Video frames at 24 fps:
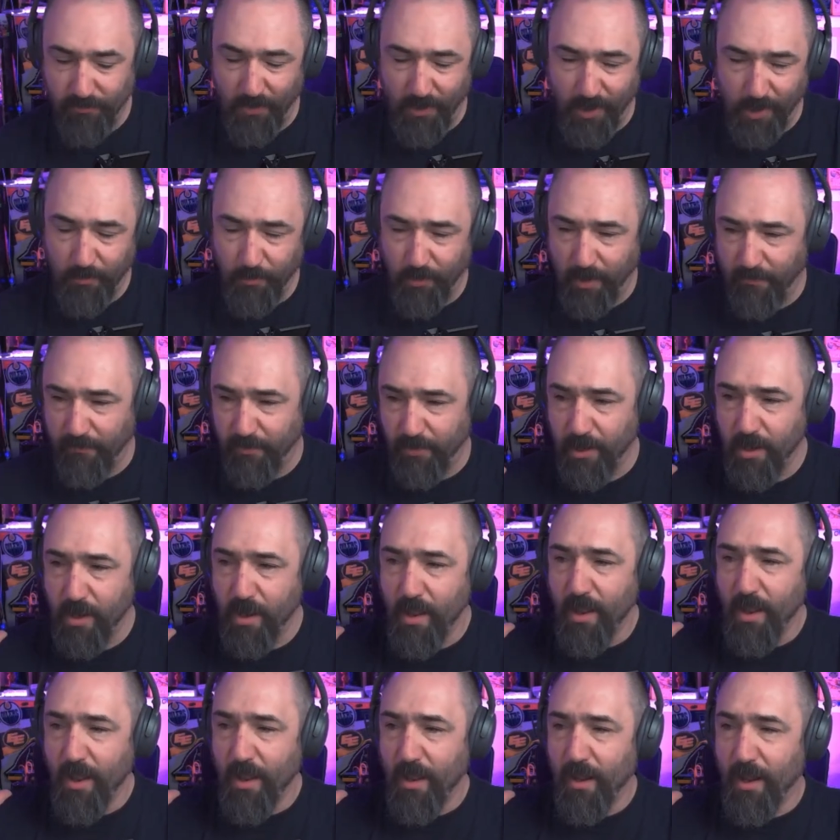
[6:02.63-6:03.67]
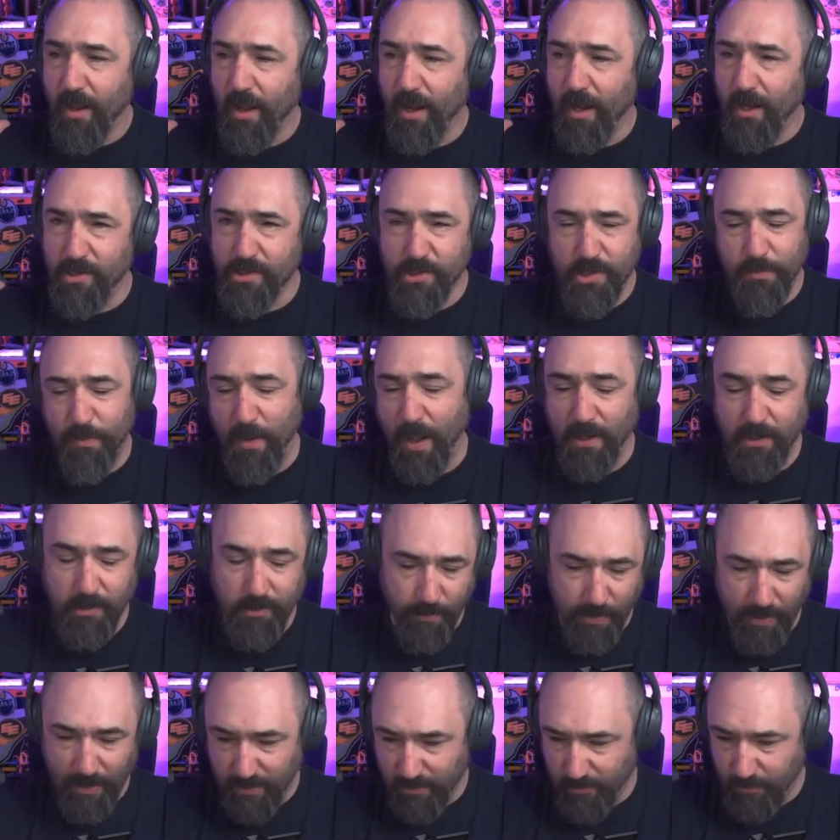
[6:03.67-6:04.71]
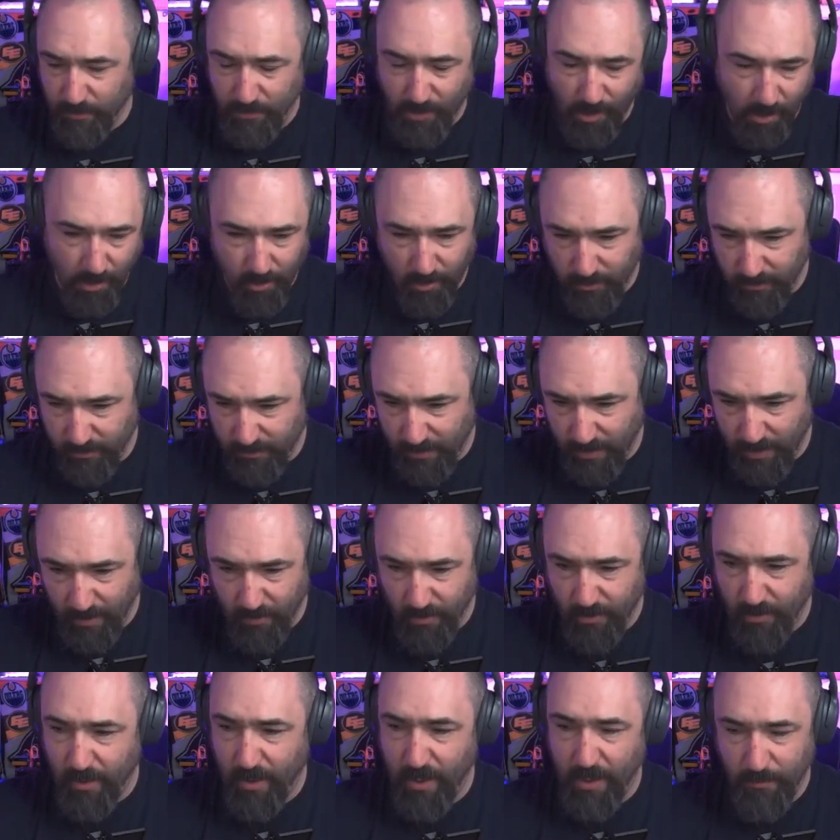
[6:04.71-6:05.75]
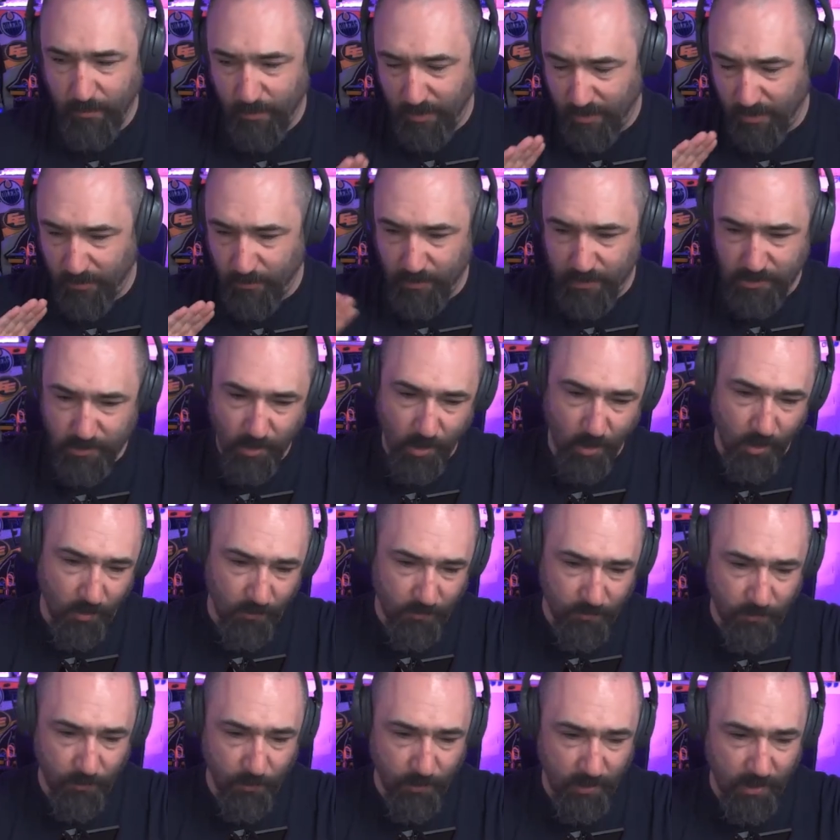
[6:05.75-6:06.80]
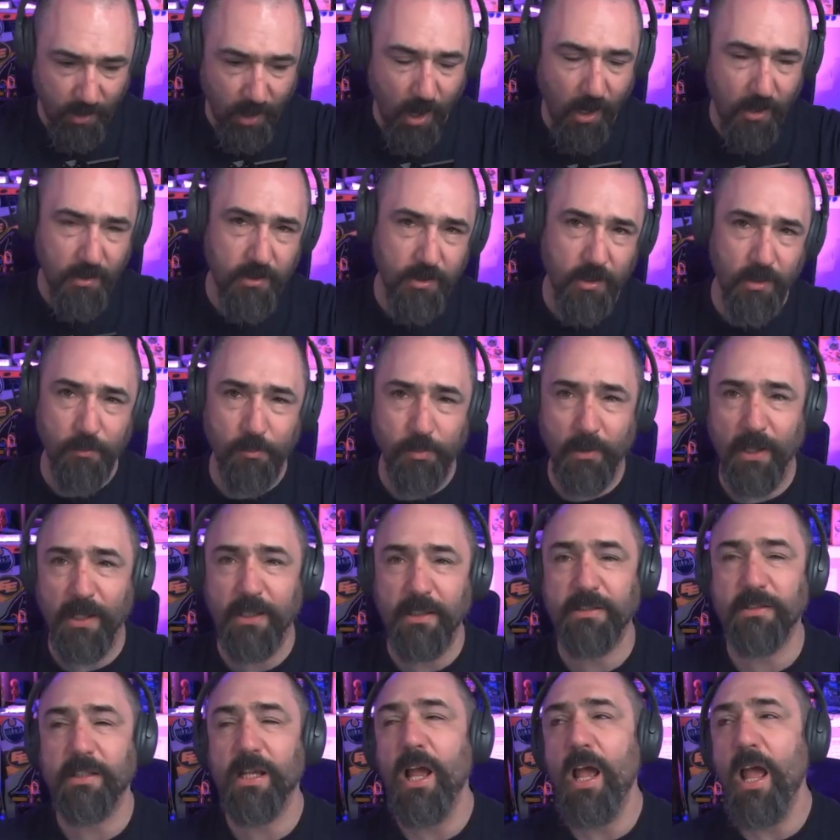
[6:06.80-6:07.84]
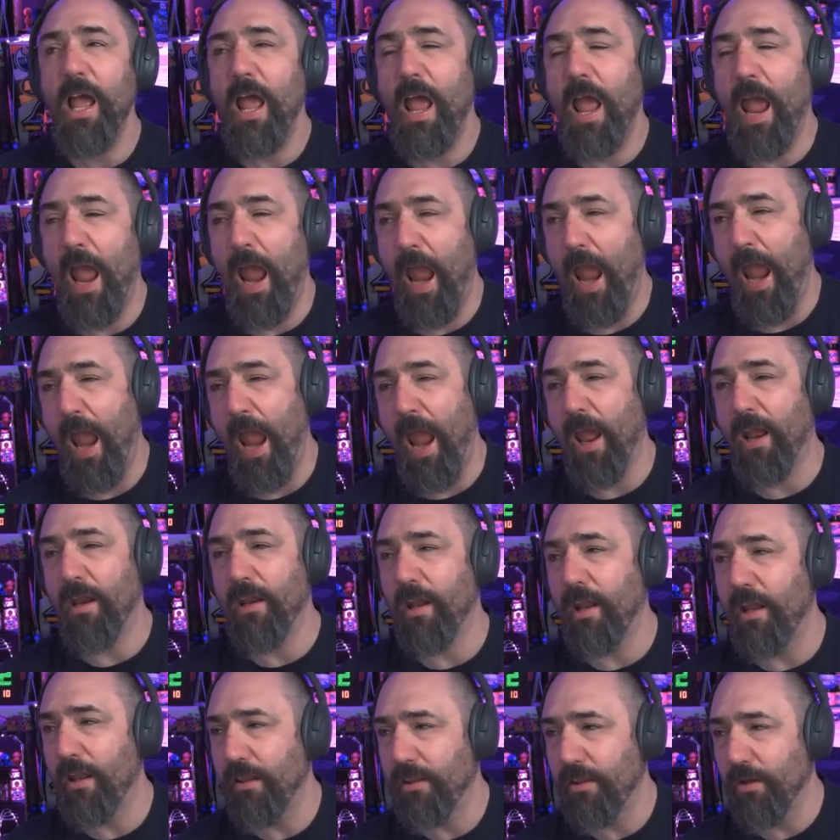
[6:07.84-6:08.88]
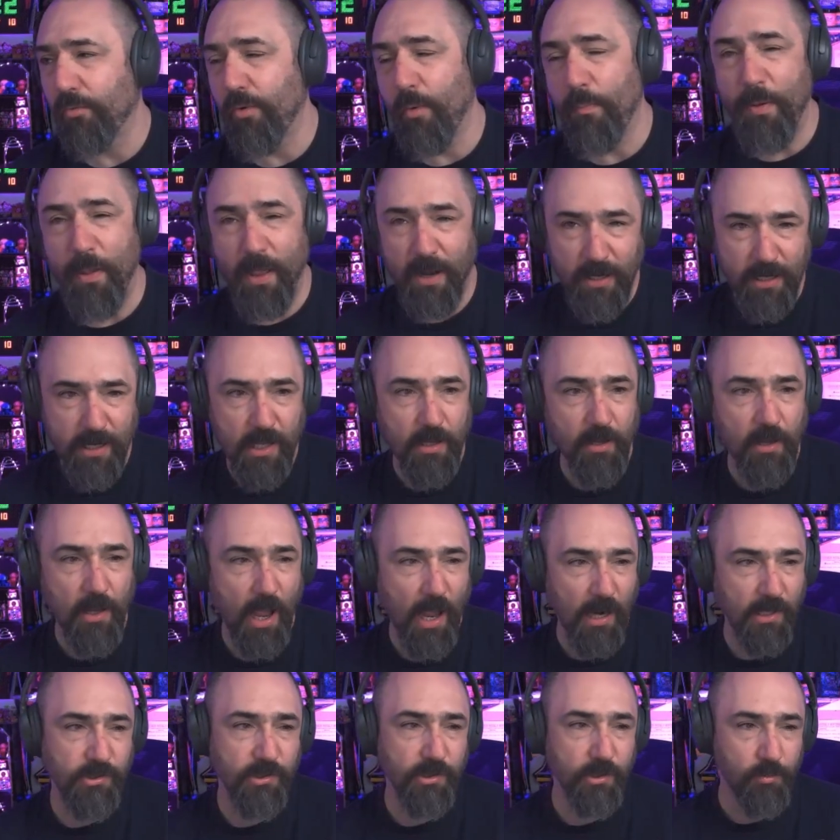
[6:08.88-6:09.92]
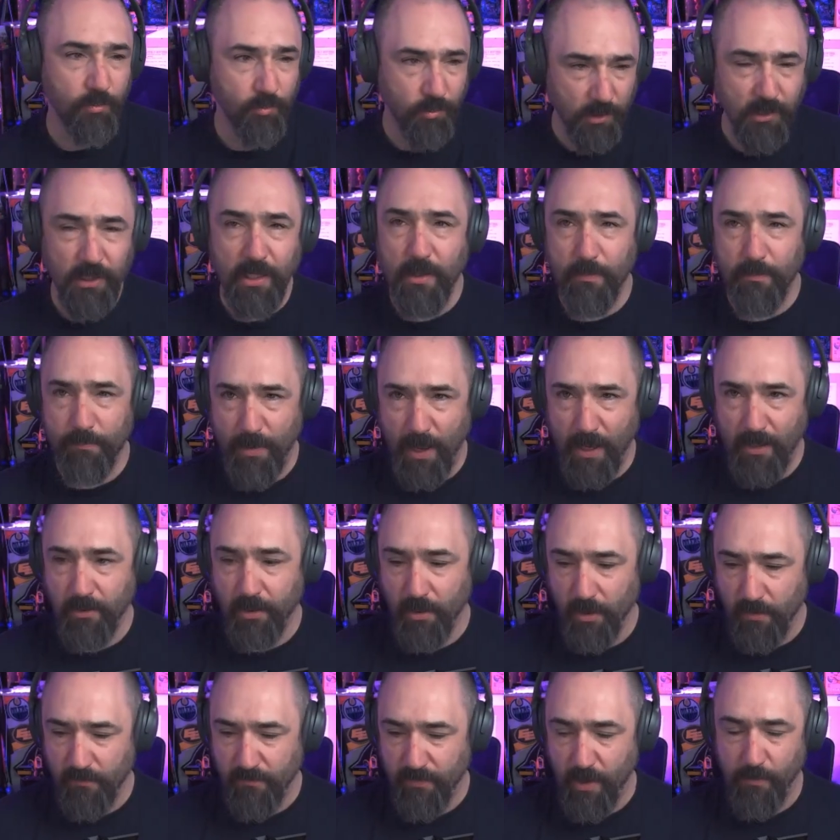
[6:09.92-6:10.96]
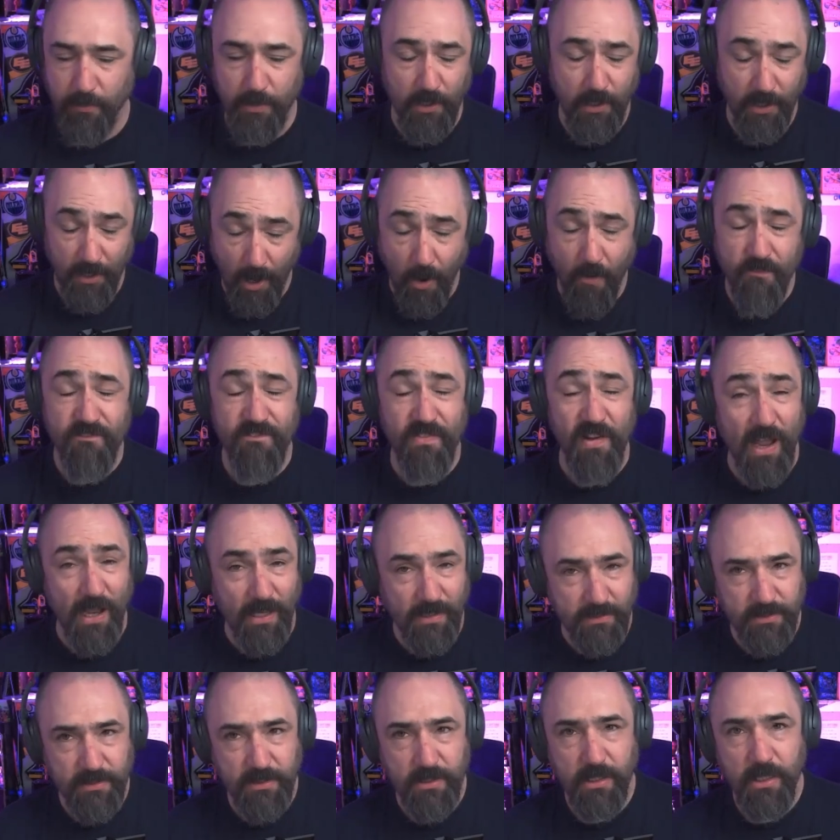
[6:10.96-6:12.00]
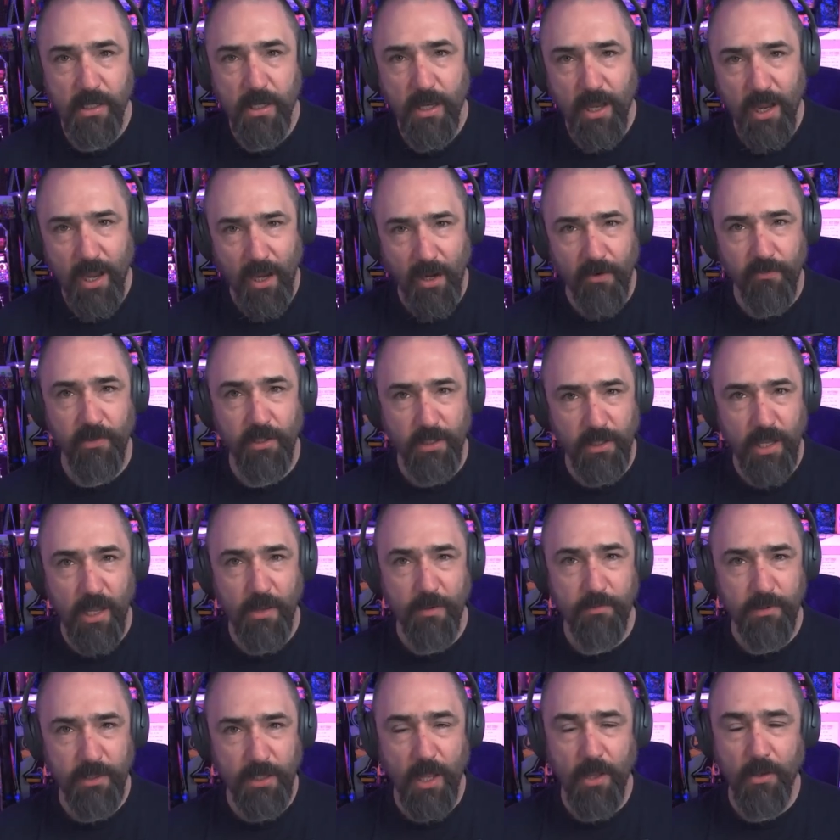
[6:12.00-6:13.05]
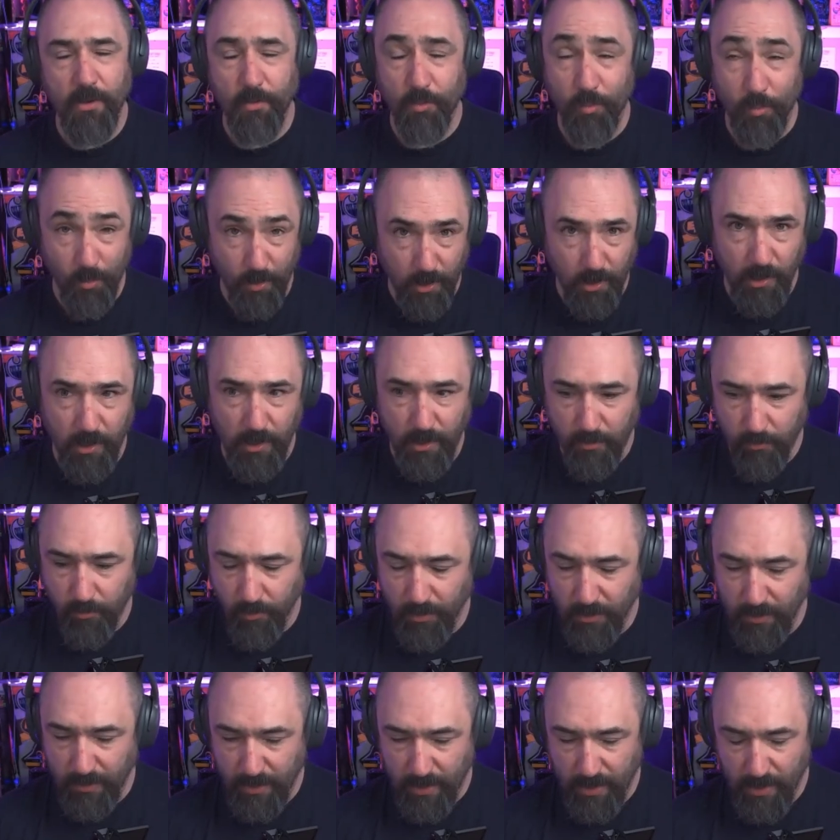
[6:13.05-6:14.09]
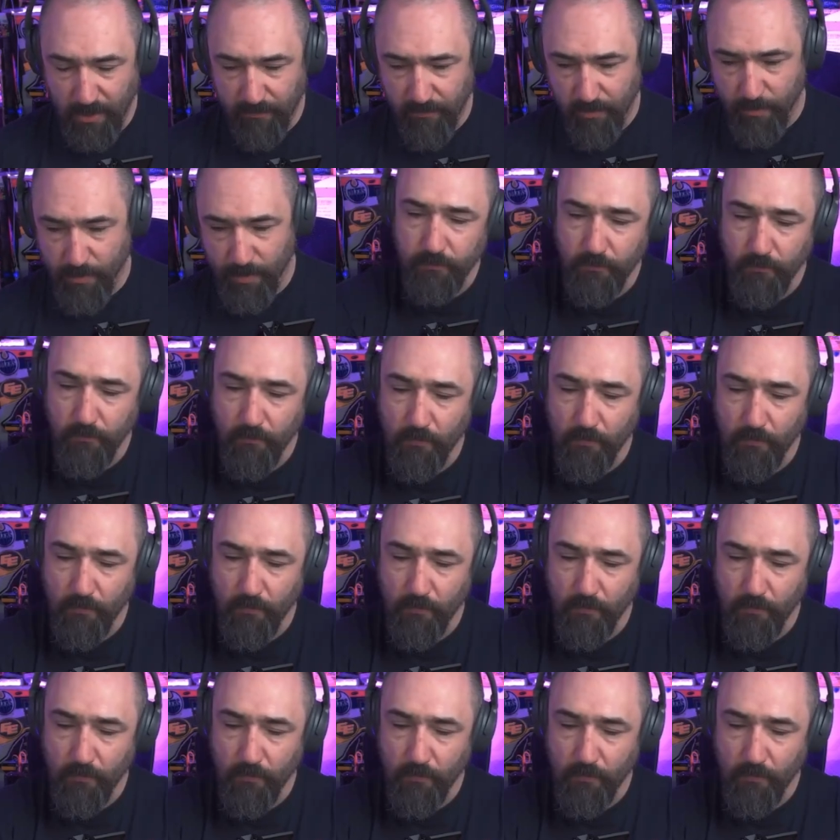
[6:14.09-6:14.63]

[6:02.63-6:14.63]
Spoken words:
Fine, whatever. She packed her bags, we got it all together, and we drove. We got to the place, and the rapidity actually really impacted our family. Like how fast everything came together really, really hit everybody.